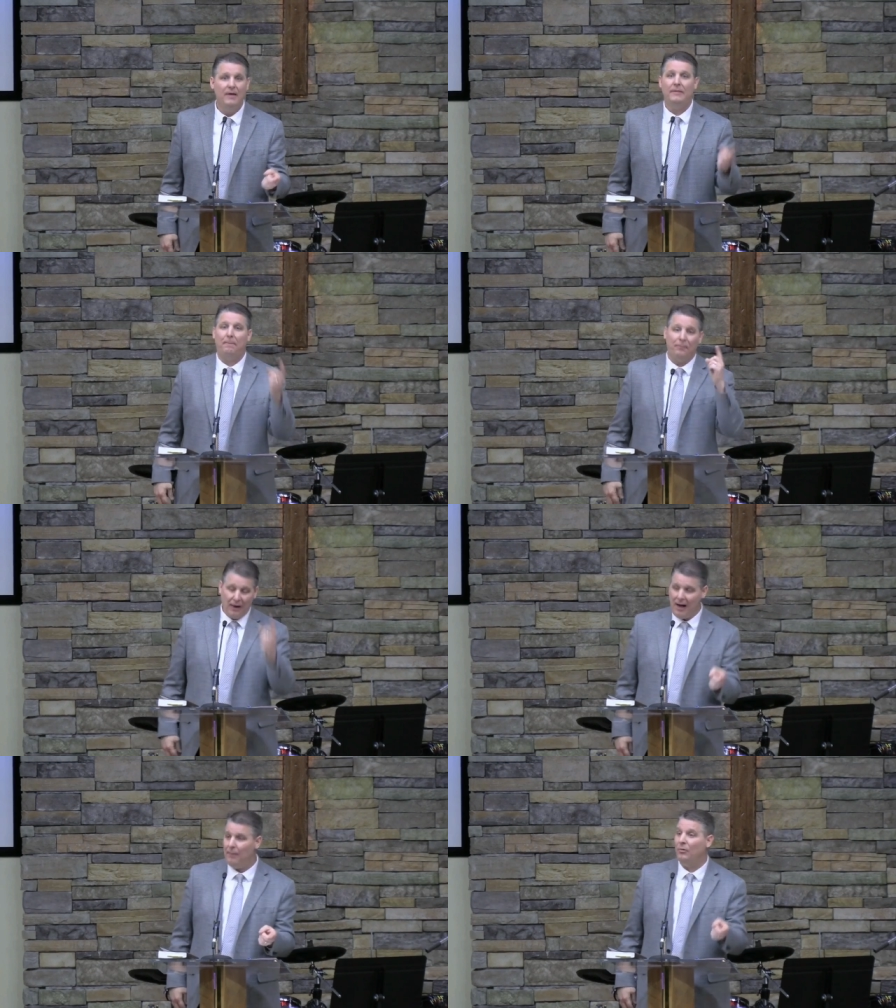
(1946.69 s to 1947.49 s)
The
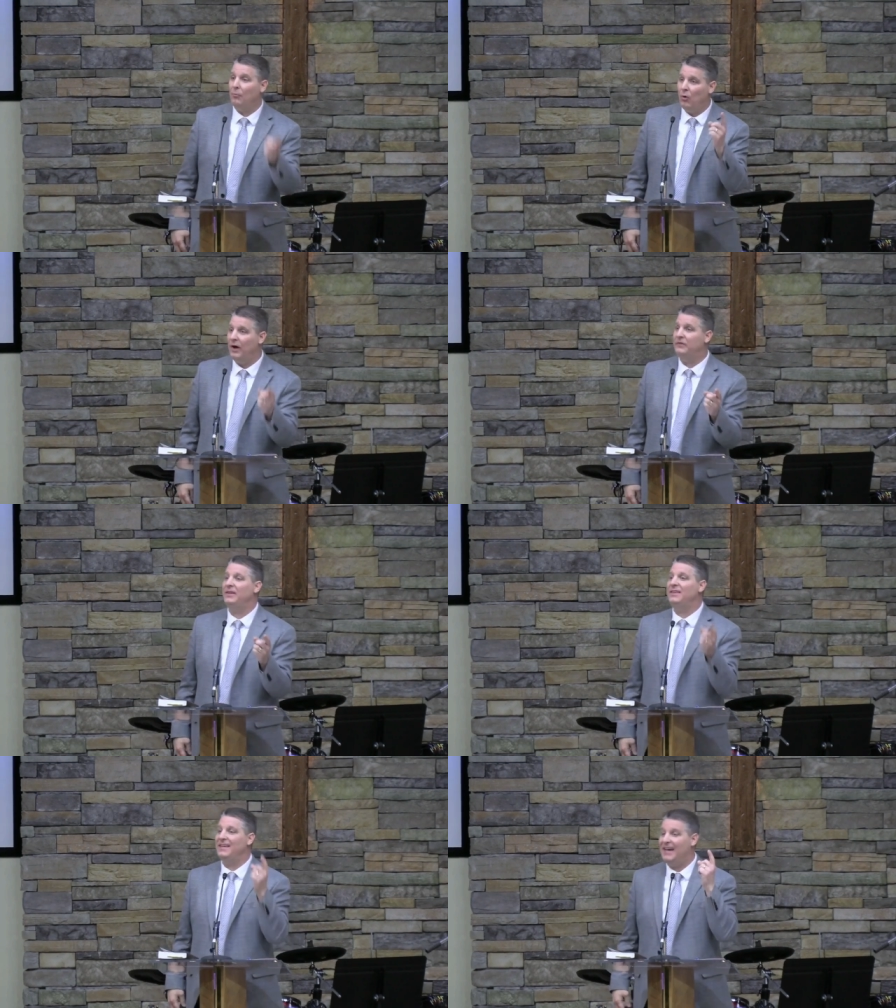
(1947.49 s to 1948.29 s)
problem was
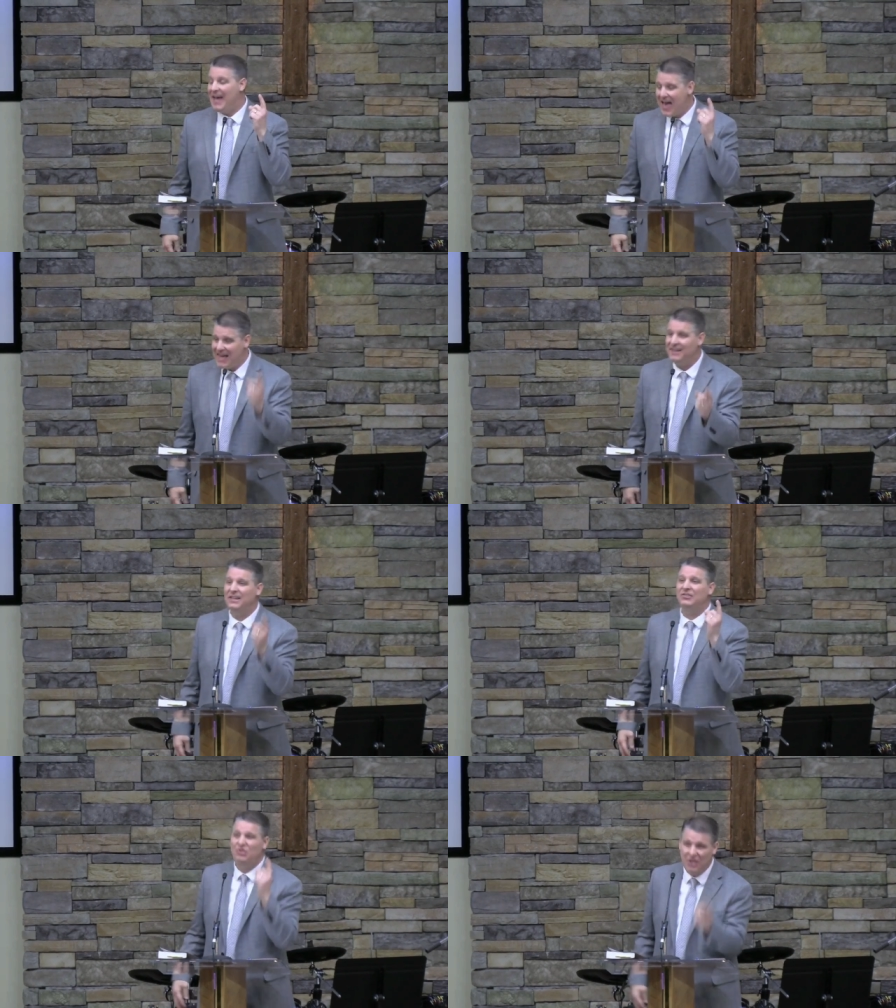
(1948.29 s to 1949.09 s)
that they had an
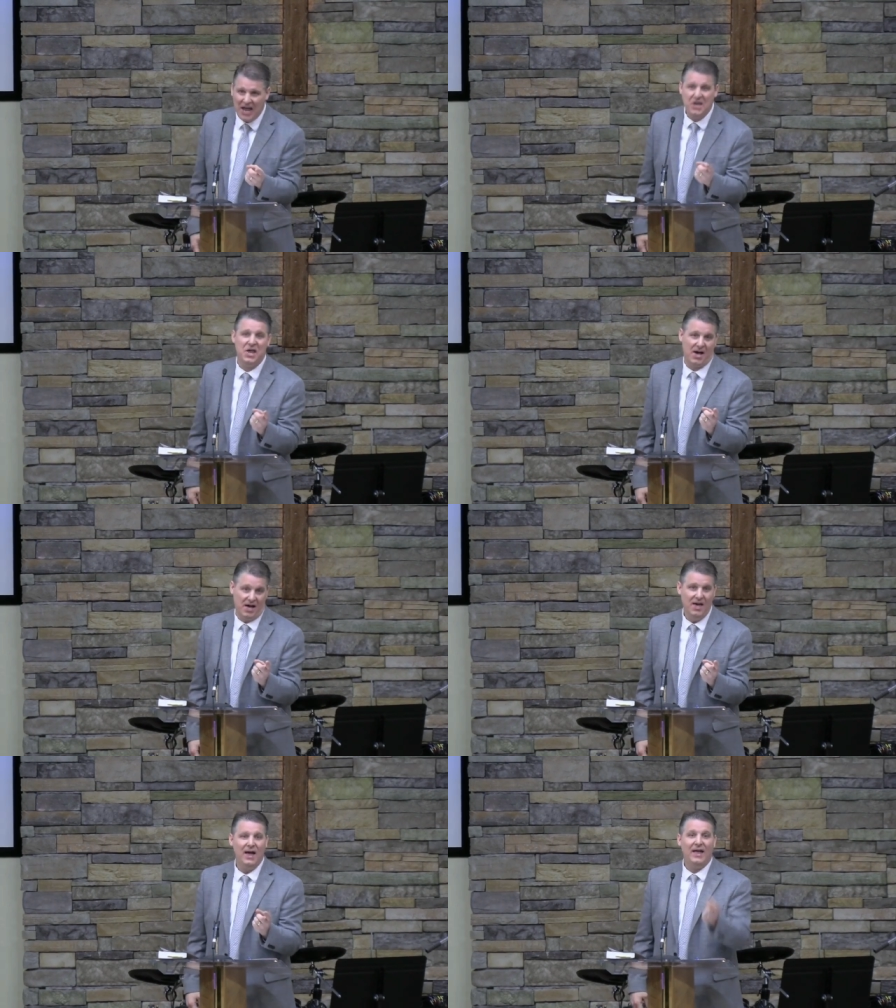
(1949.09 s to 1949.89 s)
agenda,
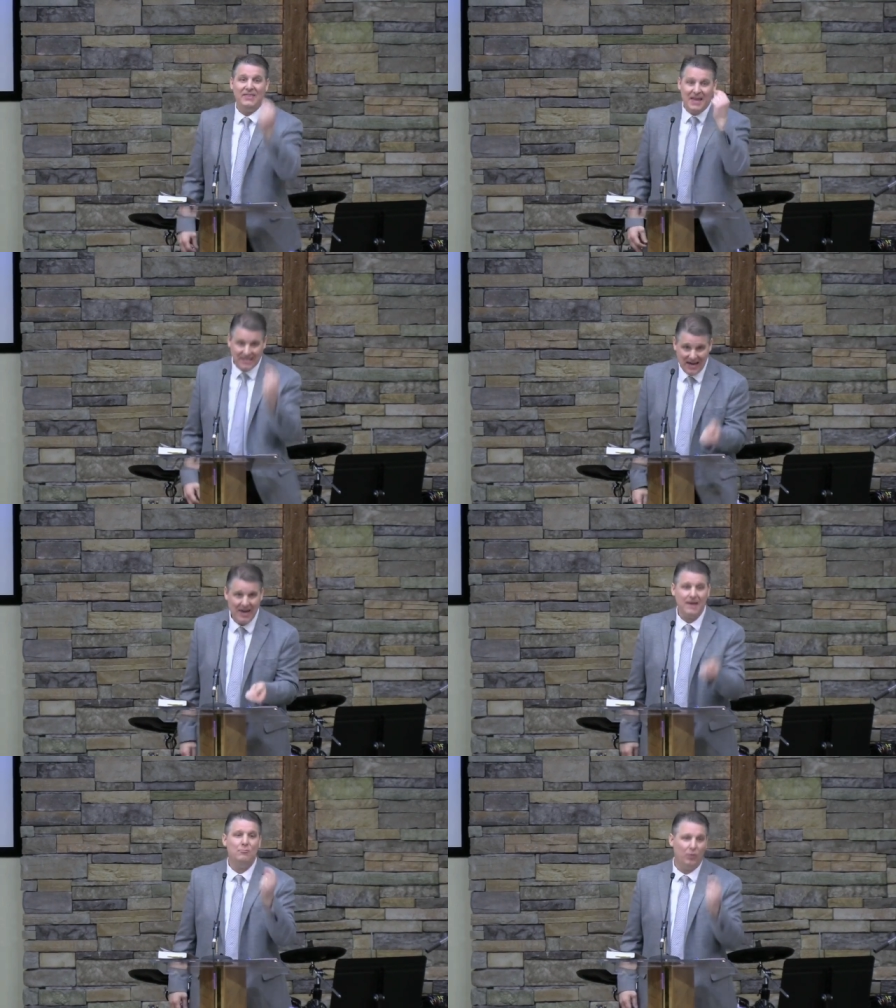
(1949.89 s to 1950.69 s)
and they
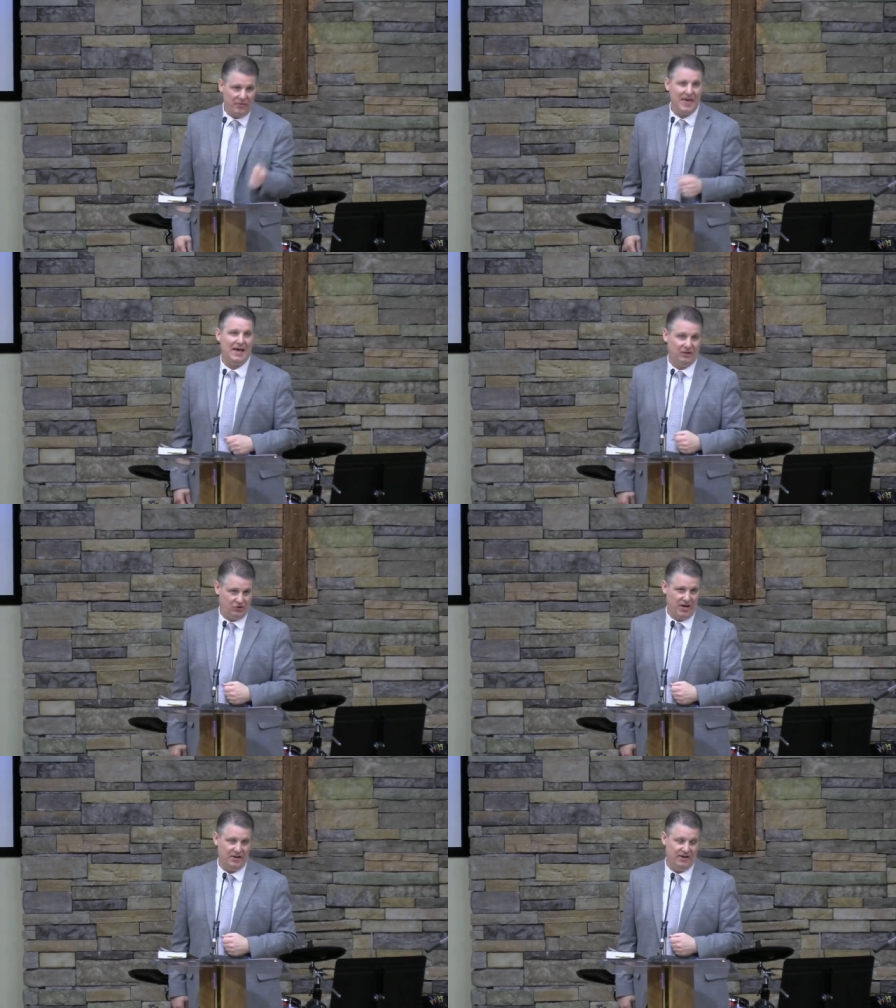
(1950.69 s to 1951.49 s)
came with that
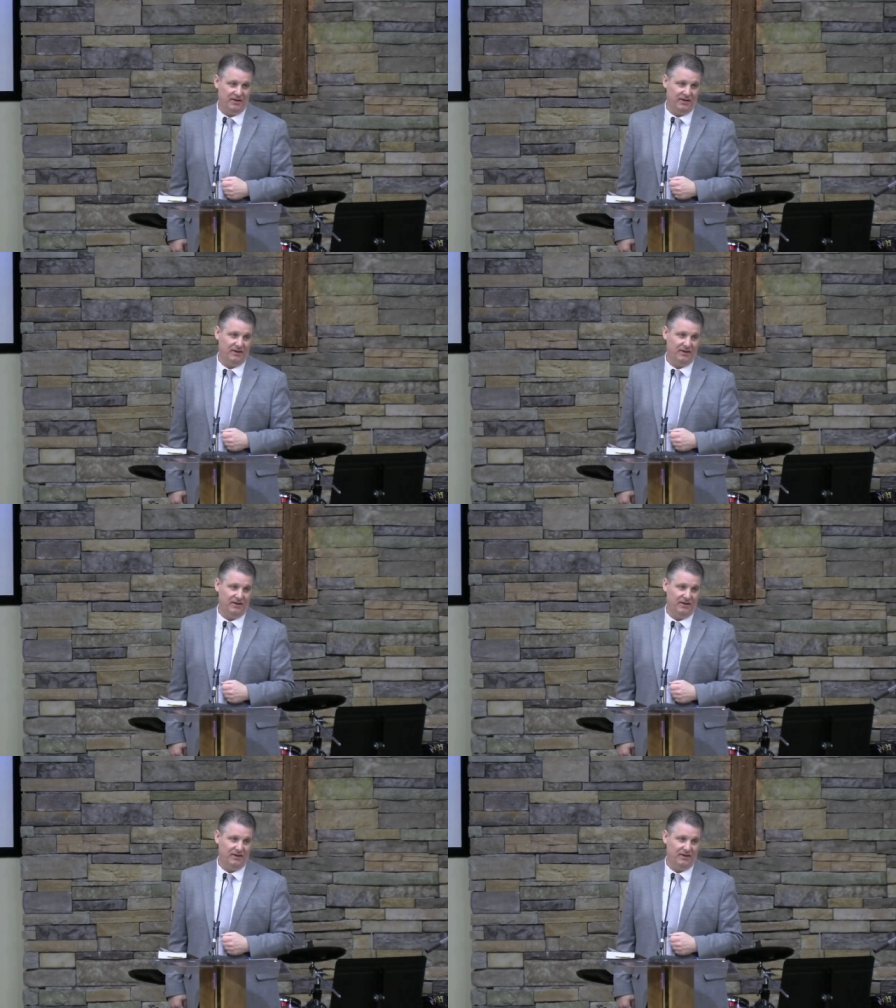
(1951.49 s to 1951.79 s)
agenda